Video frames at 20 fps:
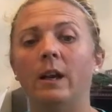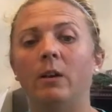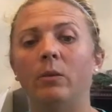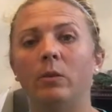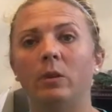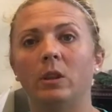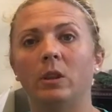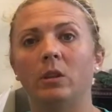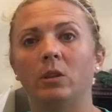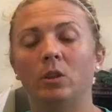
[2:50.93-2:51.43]

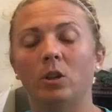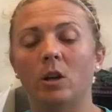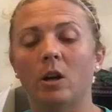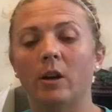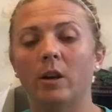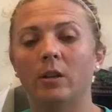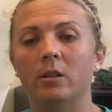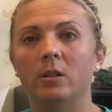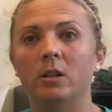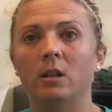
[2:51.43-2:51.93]
with a little
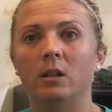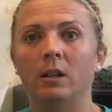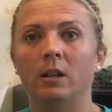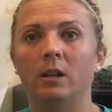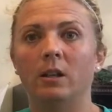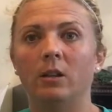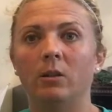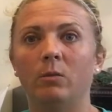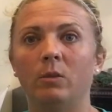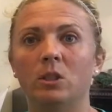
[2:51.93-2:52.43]
card
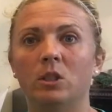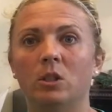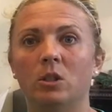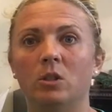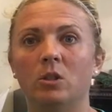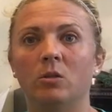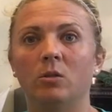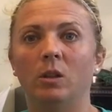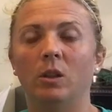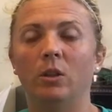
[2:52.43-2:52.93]
that we
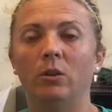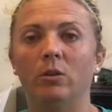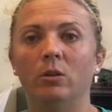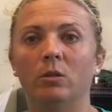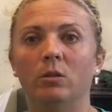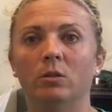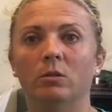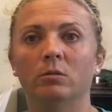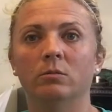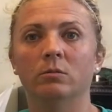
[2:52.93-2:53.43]
took to a
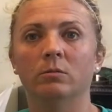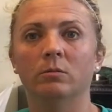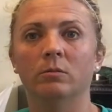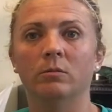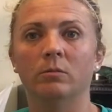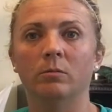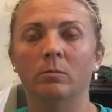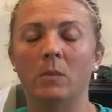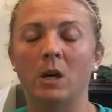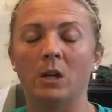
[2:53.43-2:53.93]
local
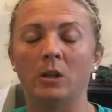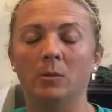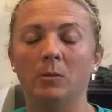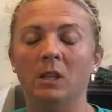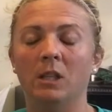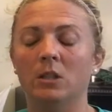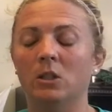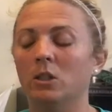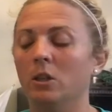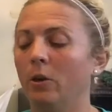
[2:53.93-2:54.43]

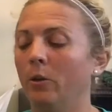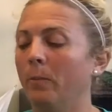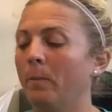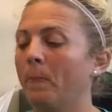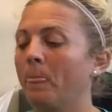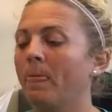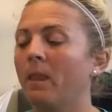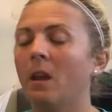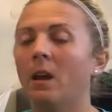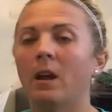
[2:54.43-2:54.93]
monument. So
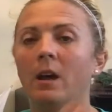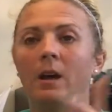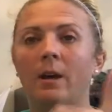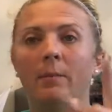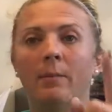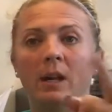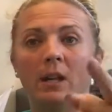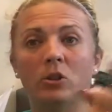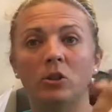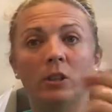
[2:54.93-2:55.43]

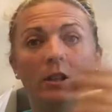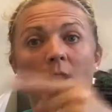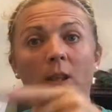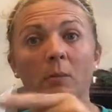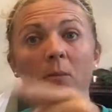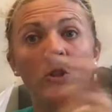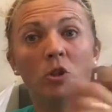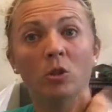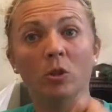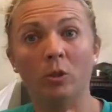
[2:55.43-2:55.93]
actually,
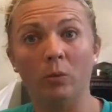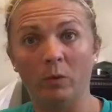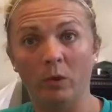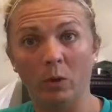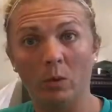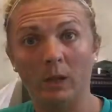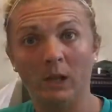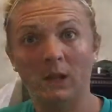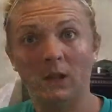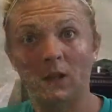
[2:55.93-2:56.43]
let me show you real
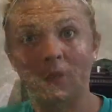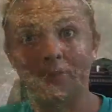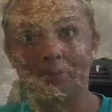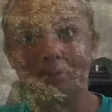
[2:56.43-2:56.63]
quick.